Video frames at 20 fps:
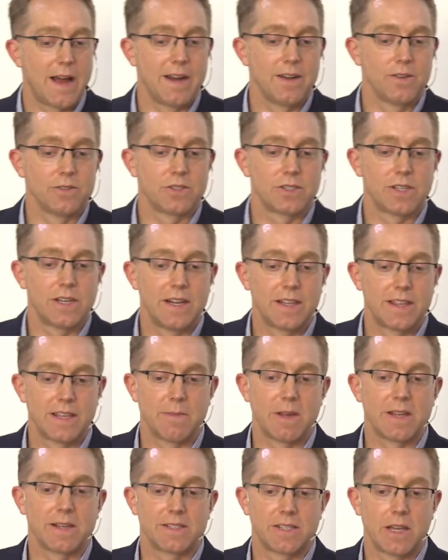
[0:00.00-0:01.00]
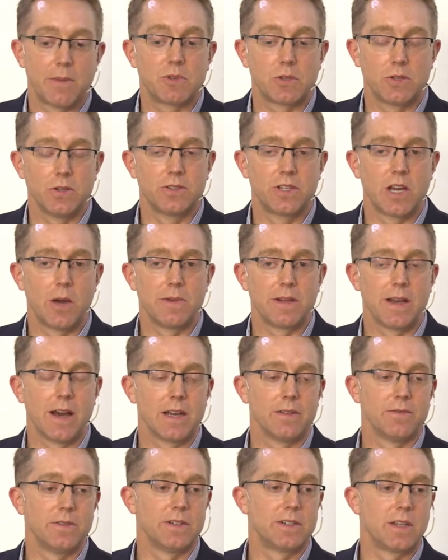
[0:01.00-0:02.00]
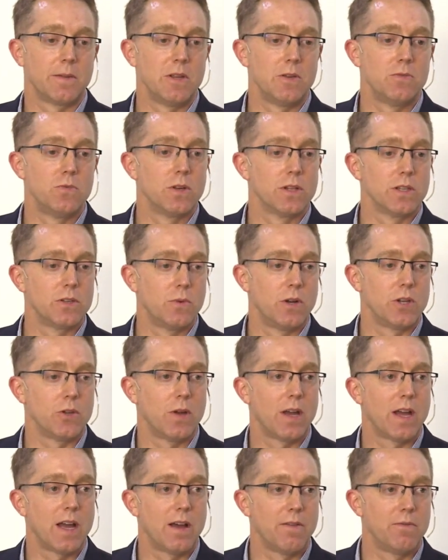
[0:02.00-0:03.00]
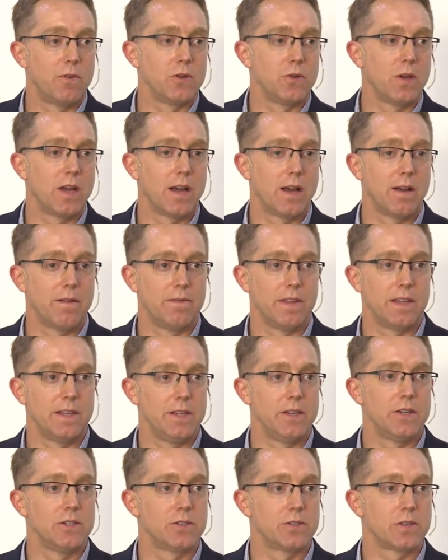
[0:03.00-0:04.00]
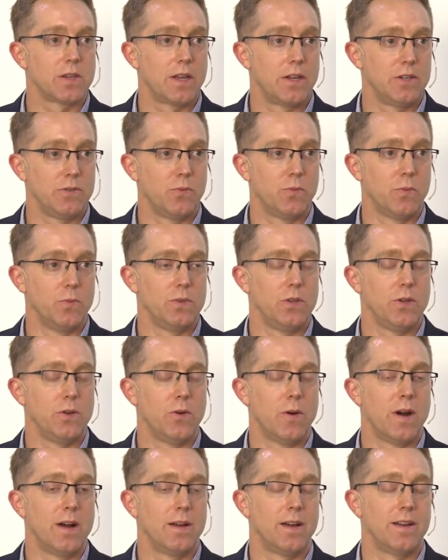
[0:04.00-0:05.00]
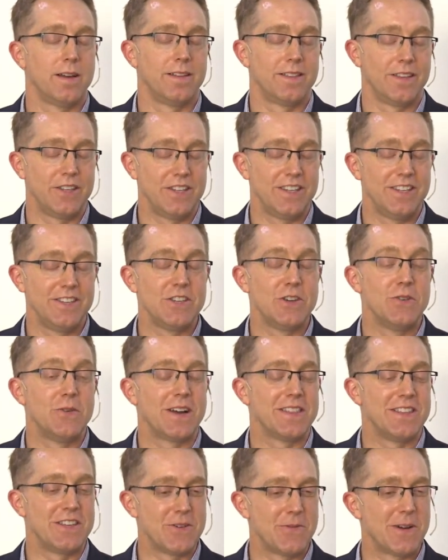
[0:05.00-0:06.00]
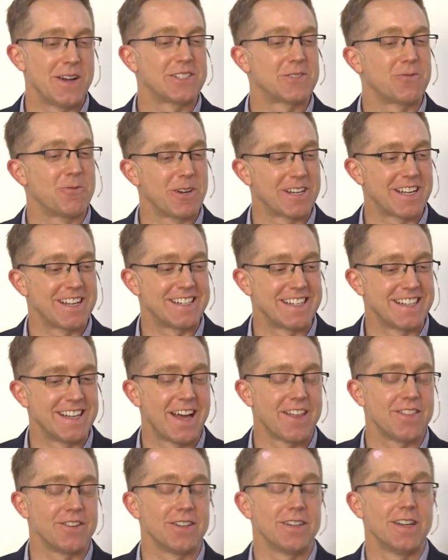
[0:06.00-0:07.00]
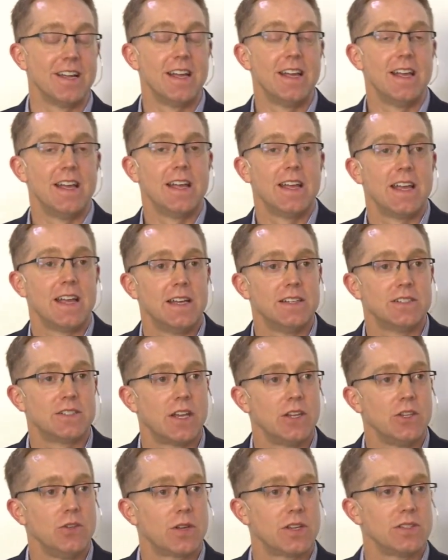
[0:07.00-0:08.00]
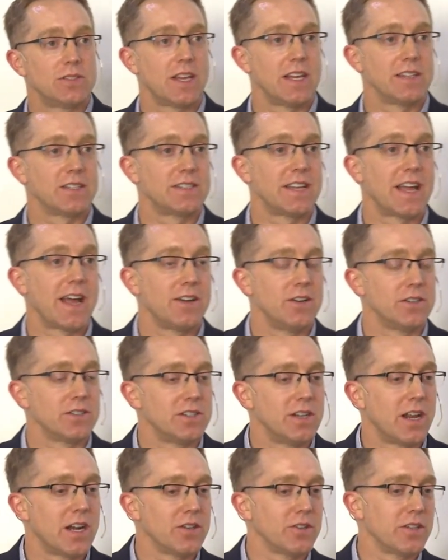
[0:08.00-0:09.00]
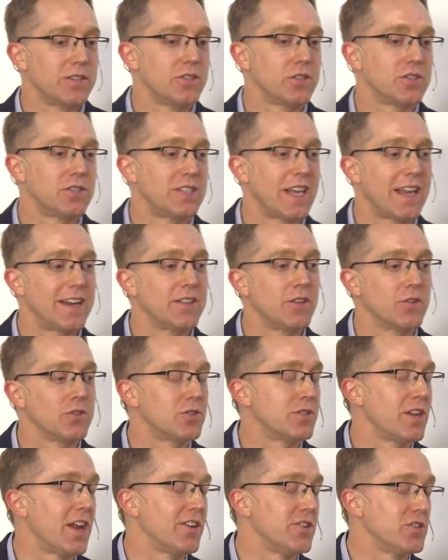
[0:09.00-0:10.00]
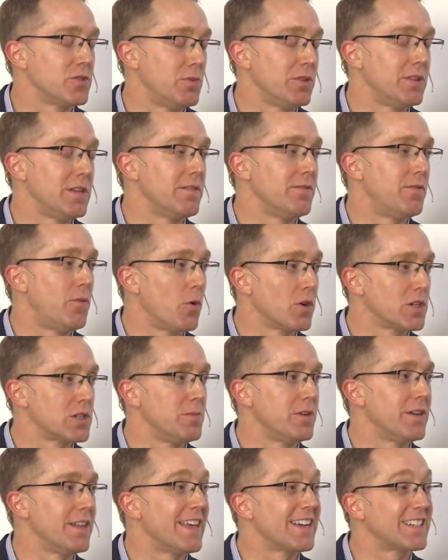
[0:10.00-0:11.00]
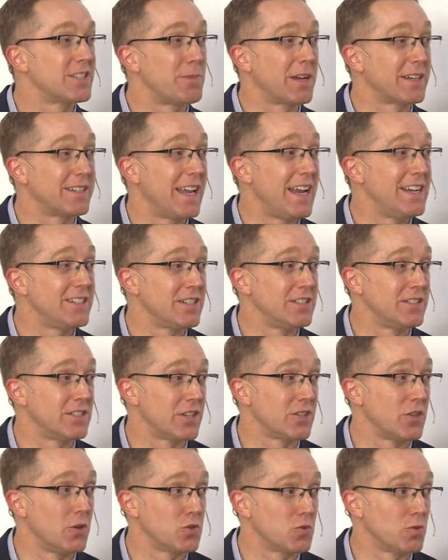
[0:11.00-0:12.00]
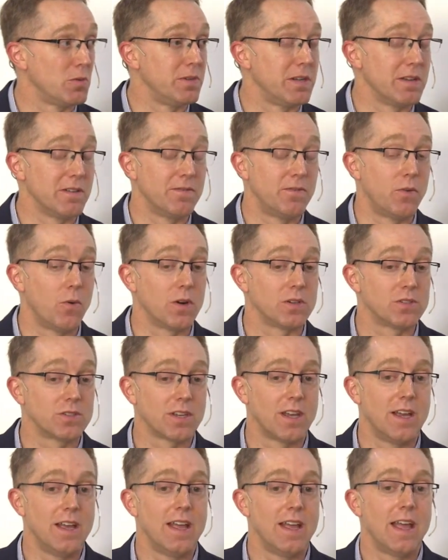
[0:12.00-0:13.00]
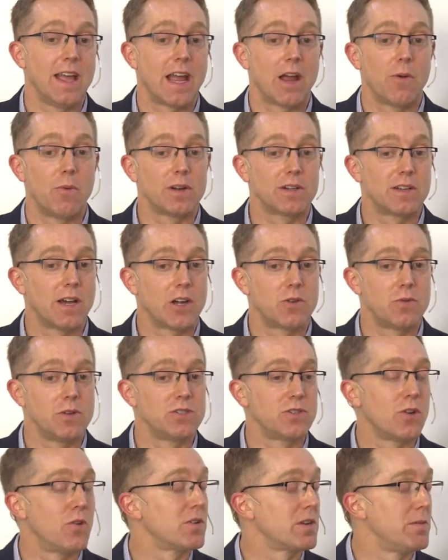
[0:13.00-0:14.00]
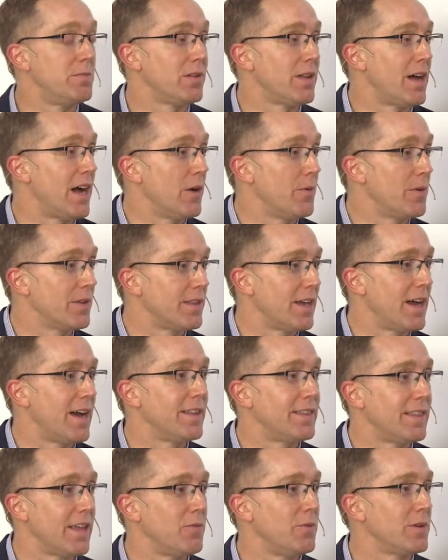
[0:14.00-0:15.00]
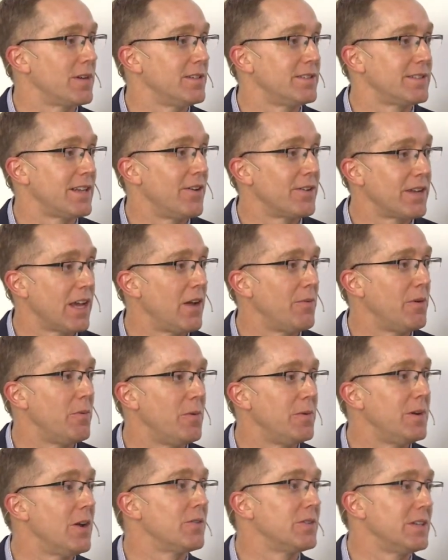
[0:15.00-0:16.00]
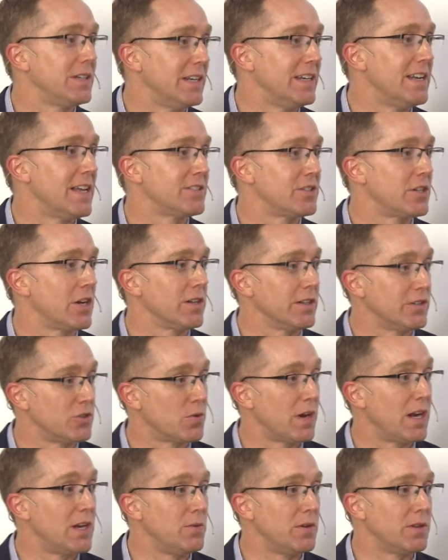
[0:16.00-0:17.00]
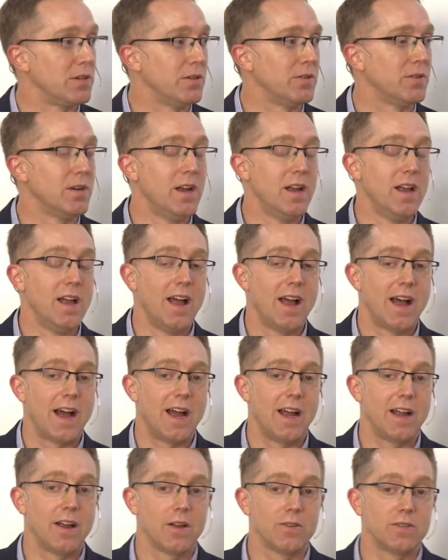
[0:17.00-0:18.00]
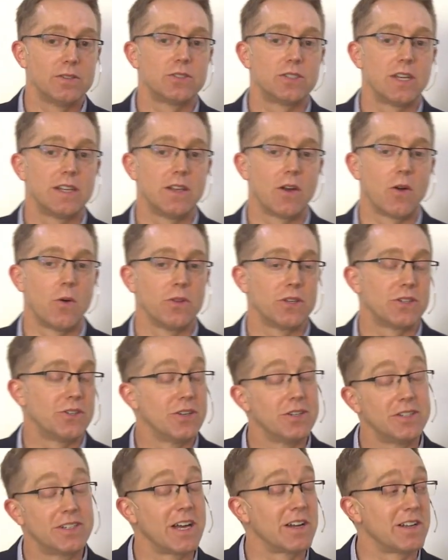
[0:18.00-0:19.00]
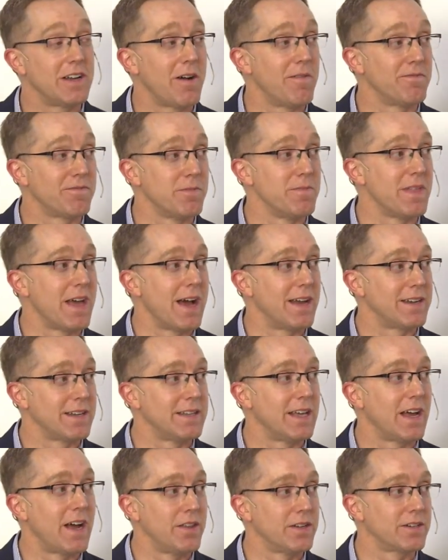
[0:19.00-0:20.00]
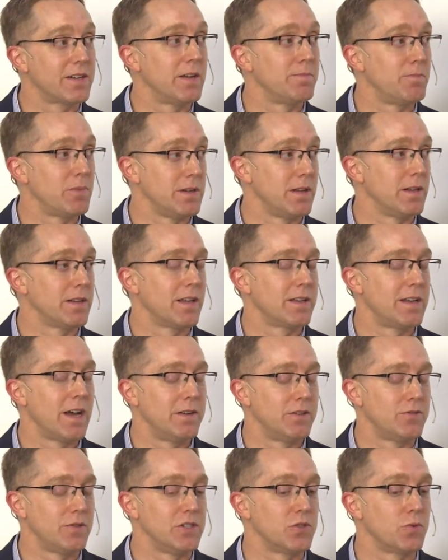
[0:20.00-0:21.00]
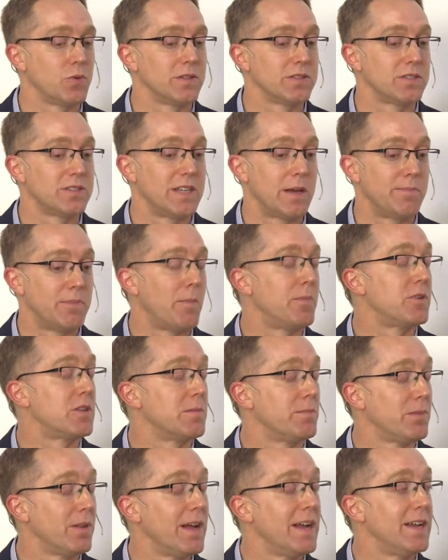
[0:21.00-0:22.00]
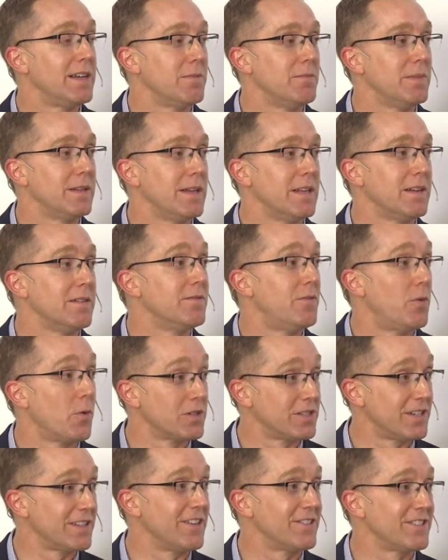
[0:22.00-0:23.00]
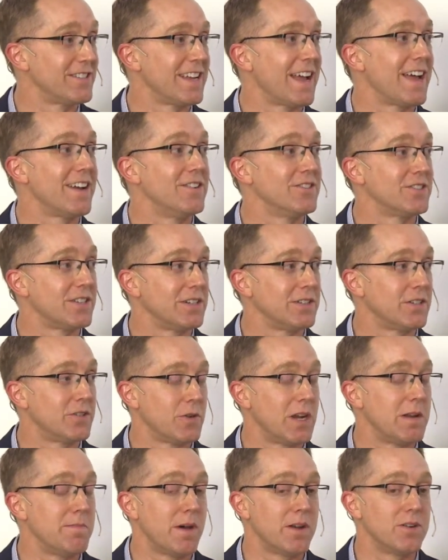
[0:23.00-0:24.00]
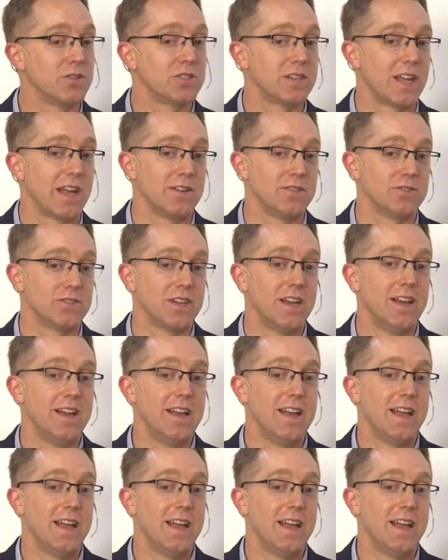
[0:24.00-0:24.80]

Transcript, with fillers: I, don't see anything except good coming out of it. I mean, really, what you have when you have the, and U, uh, the EU and the US working together is that you can set standards, not only just setting those standards, but the enforcement and the mm -hmm. expectations that those will be enforced. And when countries don't comply with that, then we can say, okay, well, we don't need to necessarily mm -hmm. trade with you. I only see that only good can come from that, and that other countries will step up to the plate and begin enforcing their standards and create better standards.